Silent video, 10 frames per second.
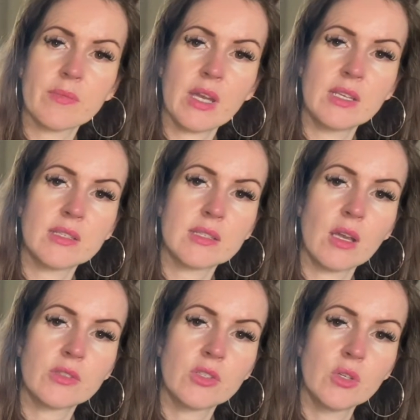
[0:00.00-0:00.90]
And it's
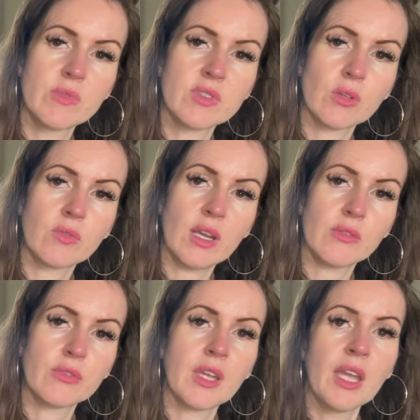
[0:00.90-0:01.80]
to do with
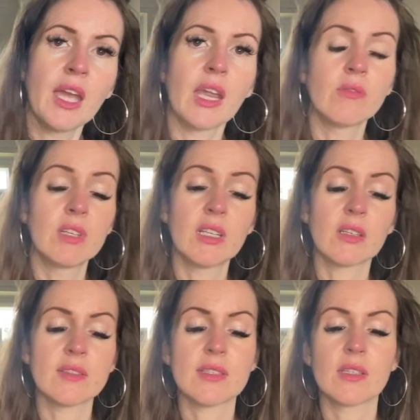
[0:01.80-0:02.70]
self-love and
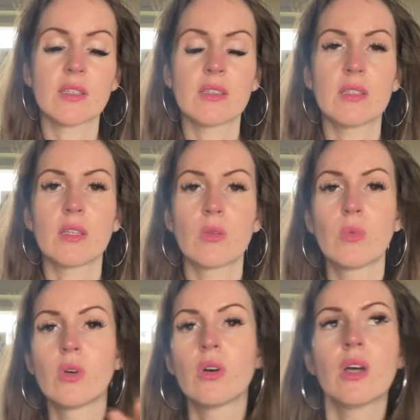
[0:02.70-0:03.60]
realizing, you know
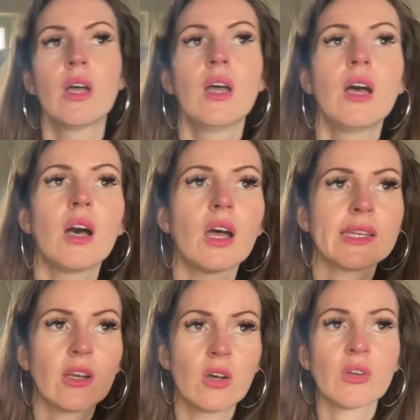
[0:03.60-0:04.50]
what, I
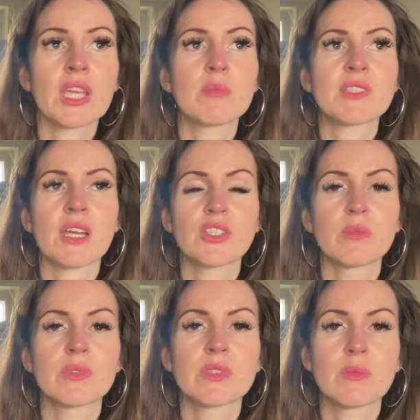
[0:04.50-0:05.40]
can't keep
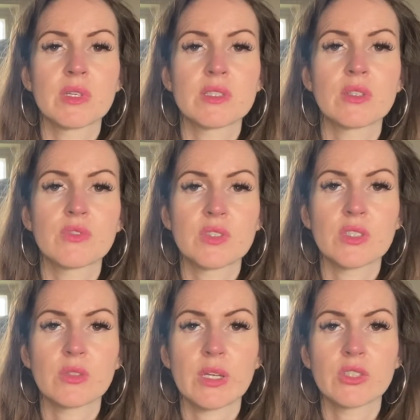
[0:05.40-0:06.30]
attaching myself to
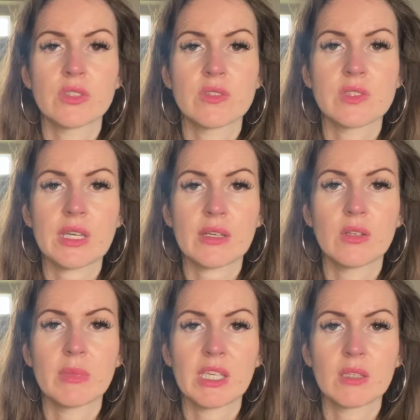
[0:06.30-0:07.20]
situations that are
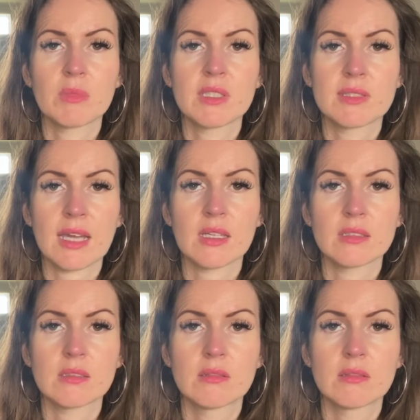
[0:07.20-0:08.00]
making me sad.